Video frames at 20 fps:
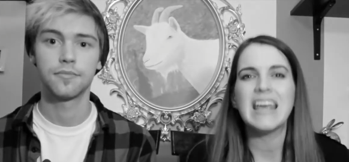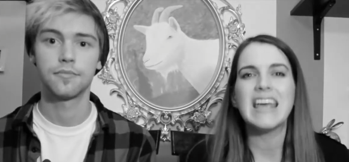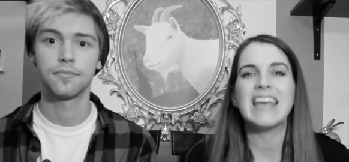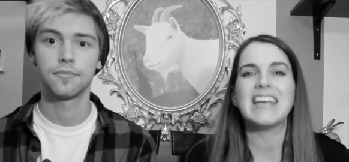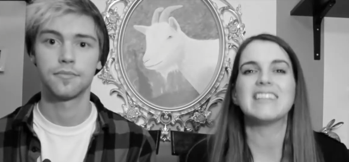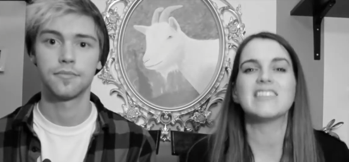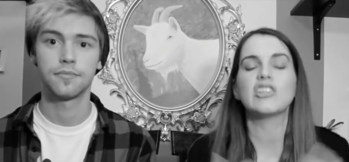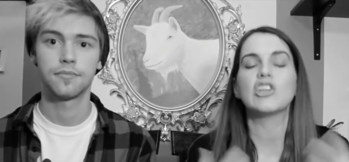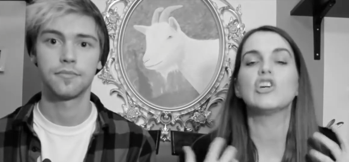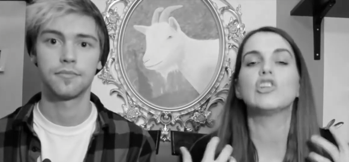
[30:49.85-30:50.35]

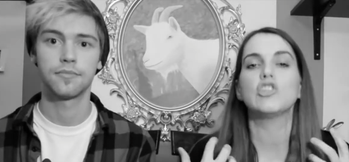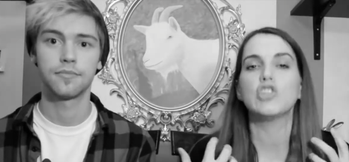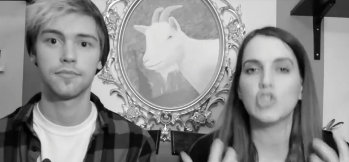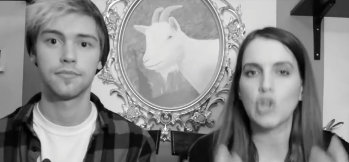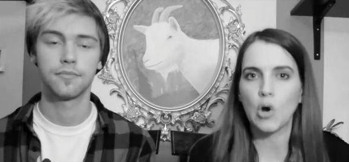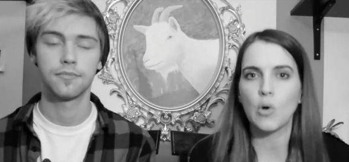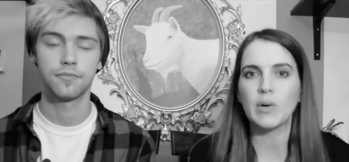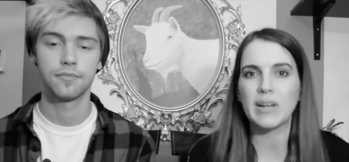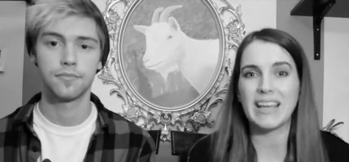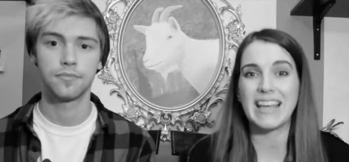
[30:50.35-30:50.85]
Speaker 1: is
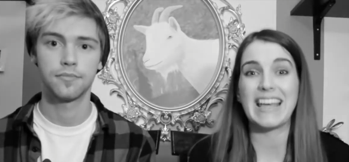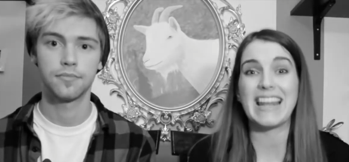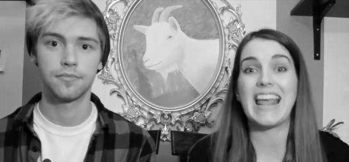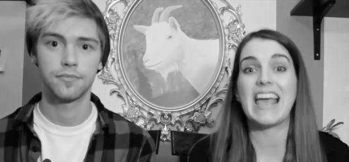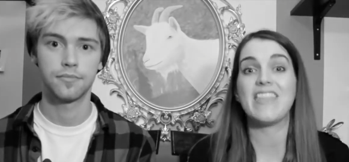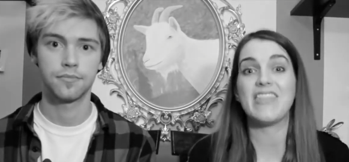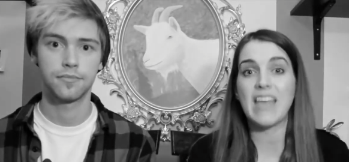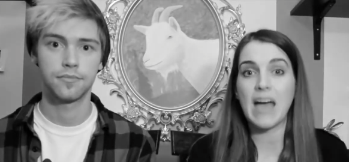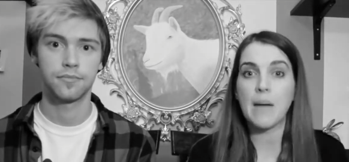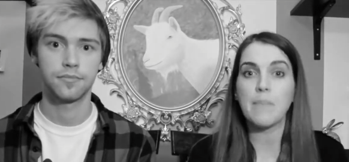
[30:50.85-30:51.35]
condoning it,
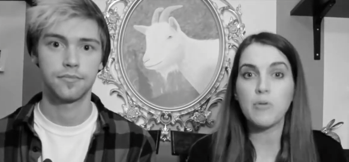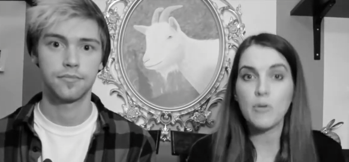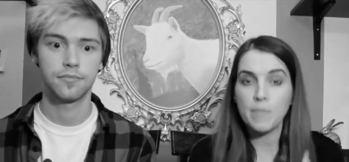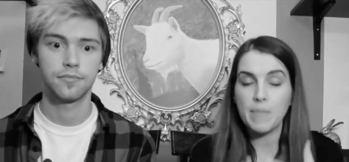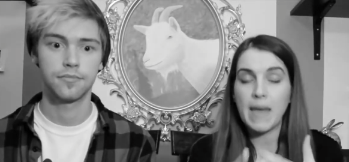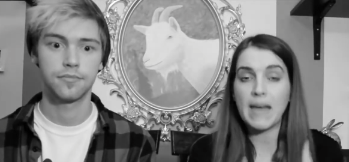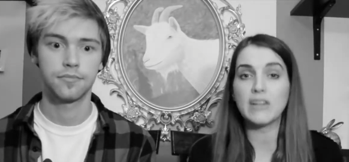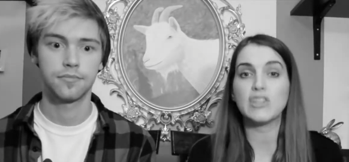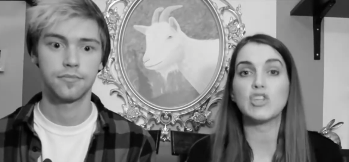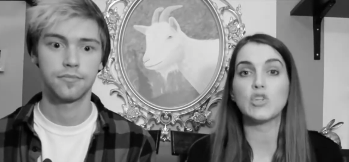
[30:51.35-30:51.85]
and that
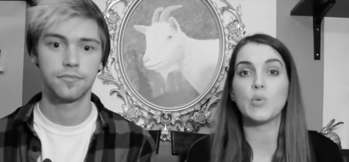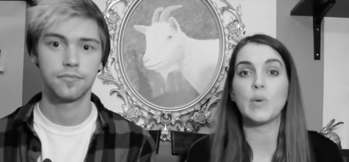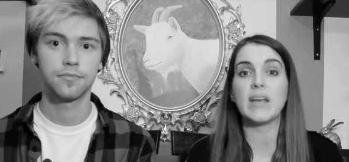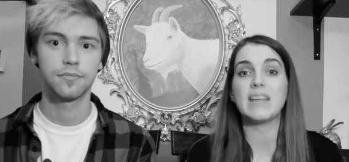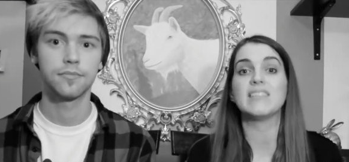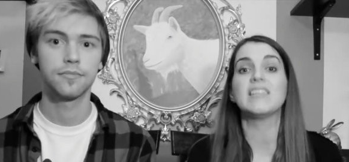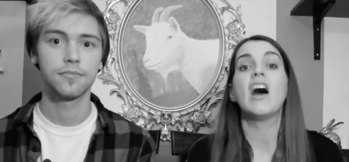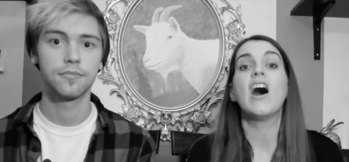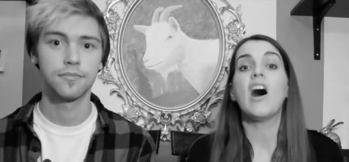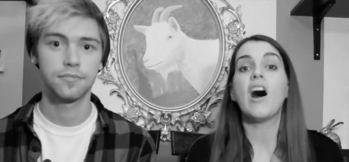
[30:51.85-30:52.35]

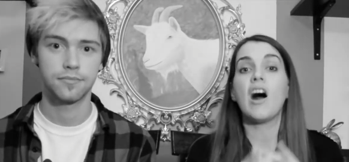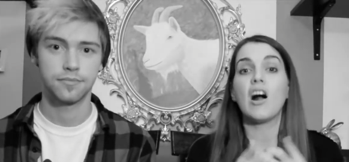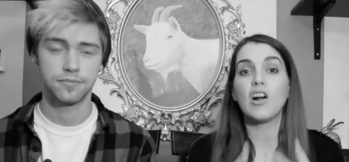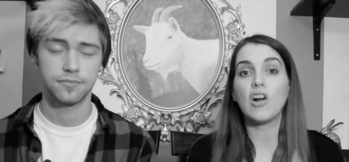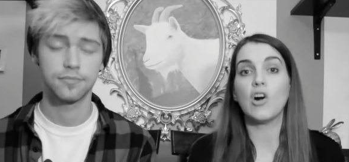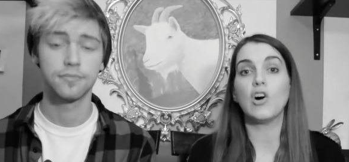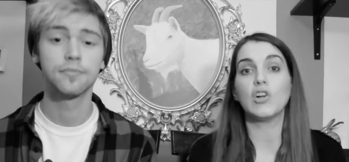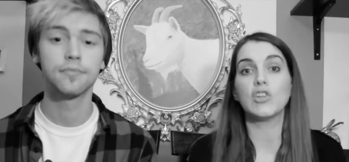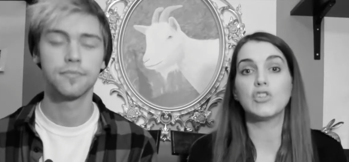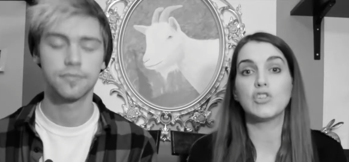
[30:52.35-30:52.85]
perpetuates a
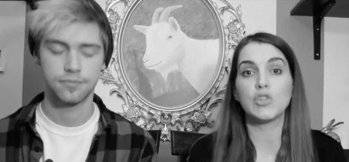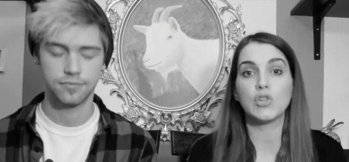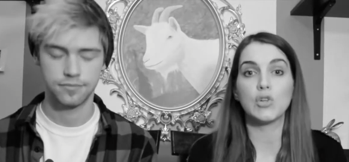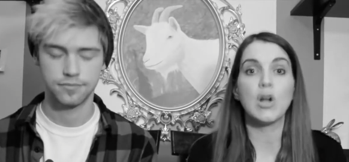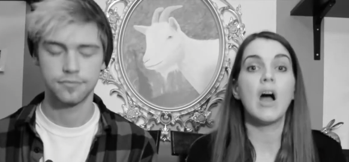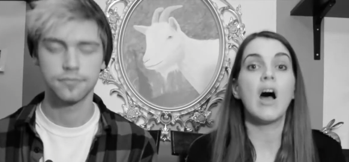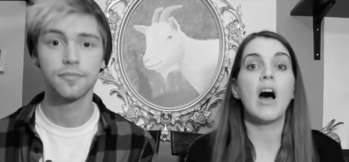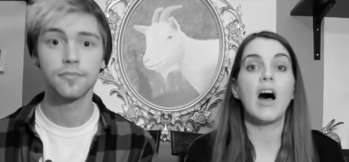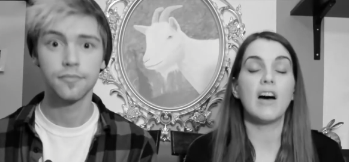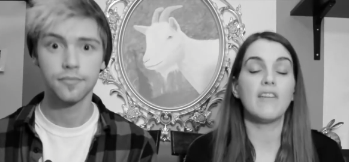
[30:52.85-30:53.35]
culture
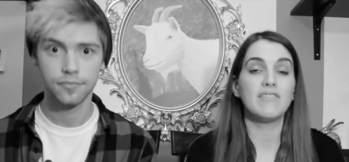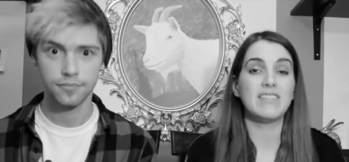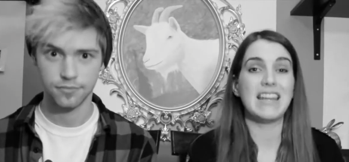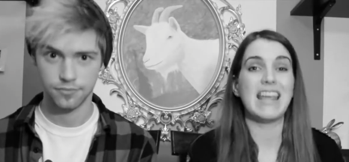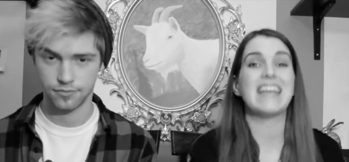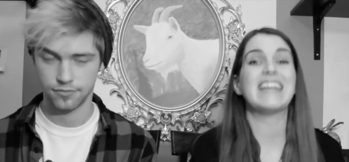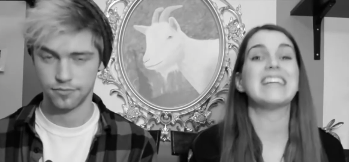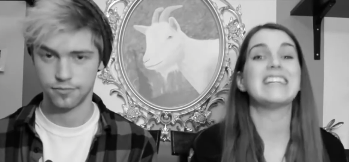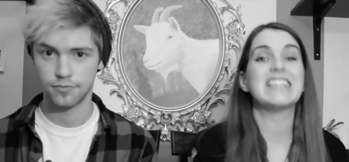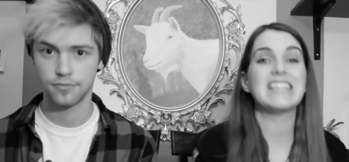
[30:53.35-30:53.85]
of
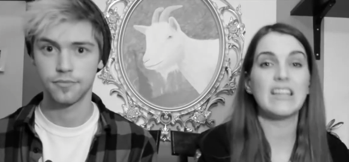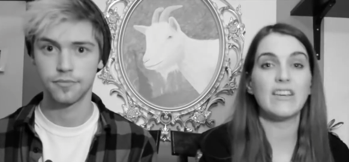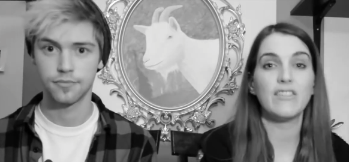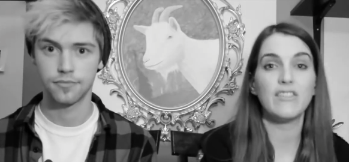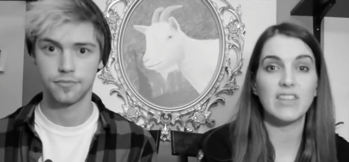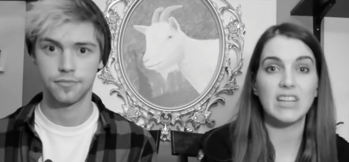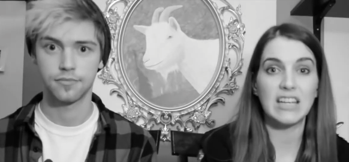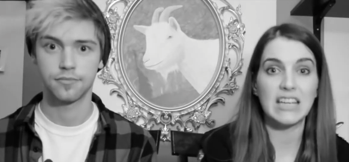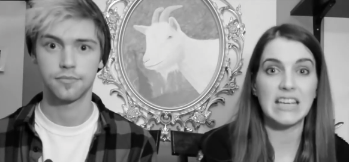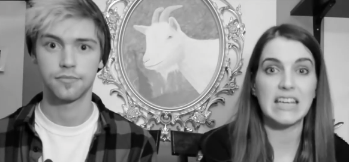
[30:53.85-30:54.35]

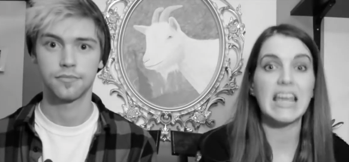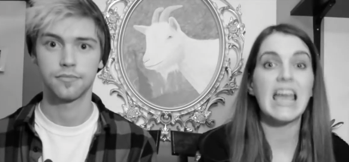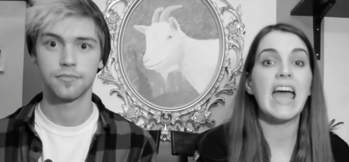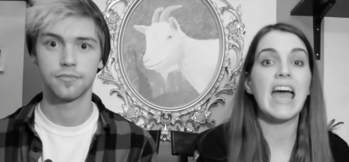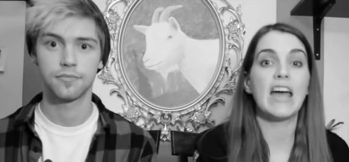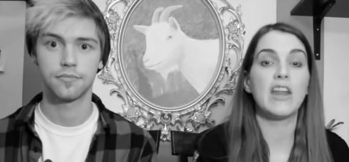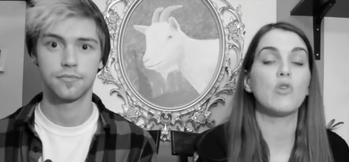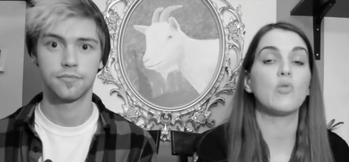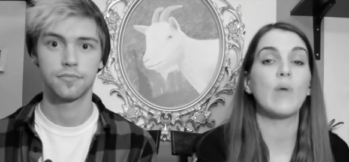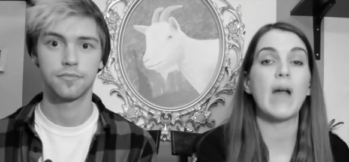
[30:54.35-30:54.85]
negativity
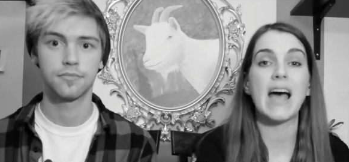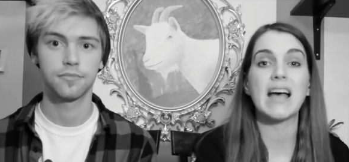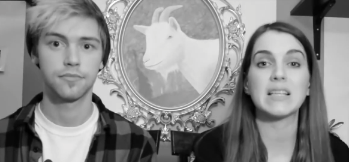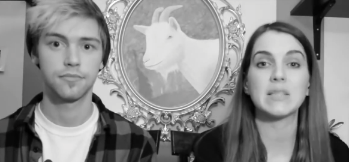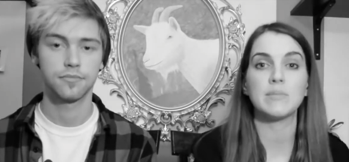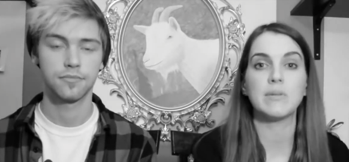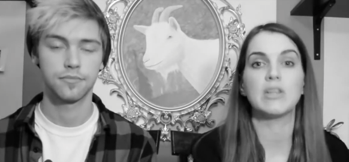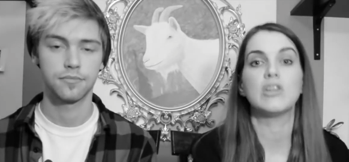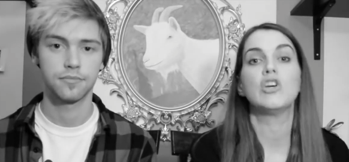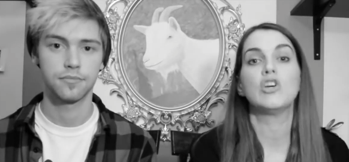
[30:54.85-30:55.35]
and
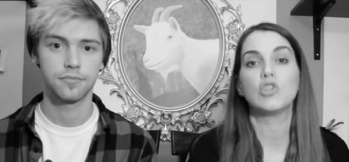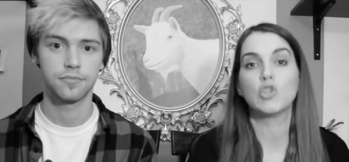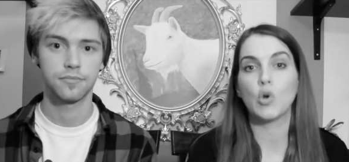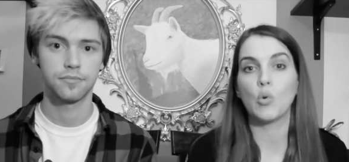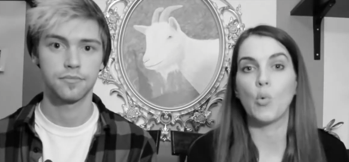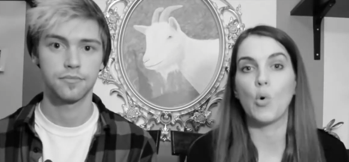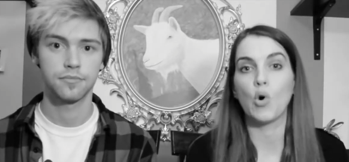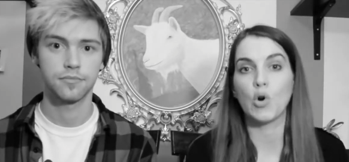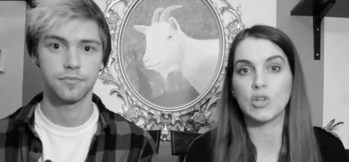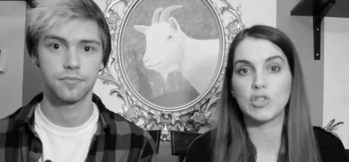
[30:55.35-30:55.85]
harassment
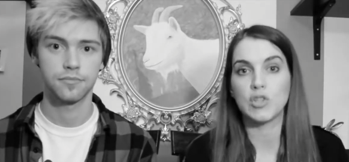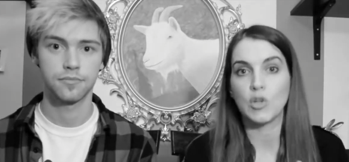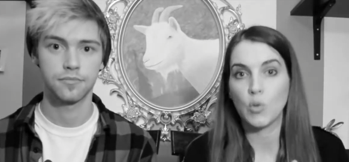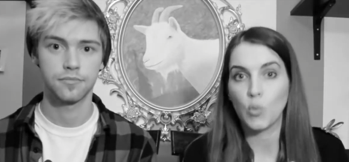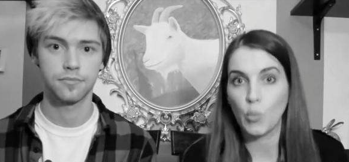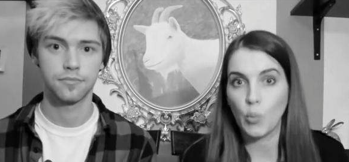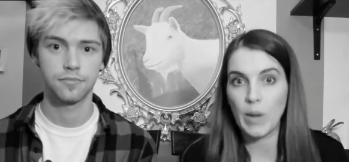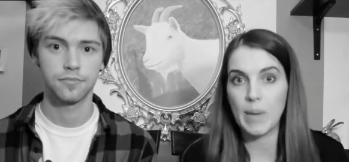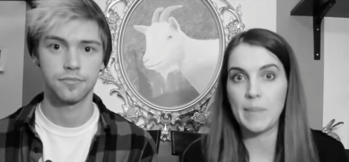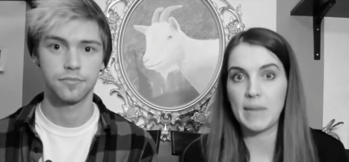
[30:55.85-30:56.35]
towards
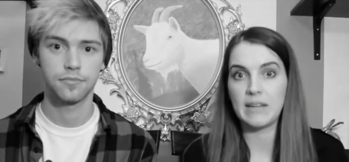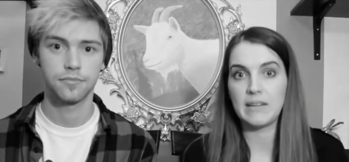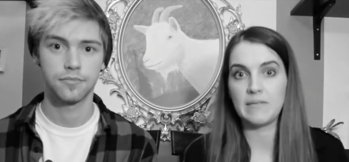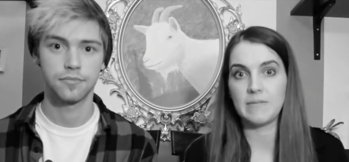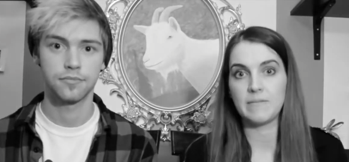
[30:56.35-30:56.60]
women.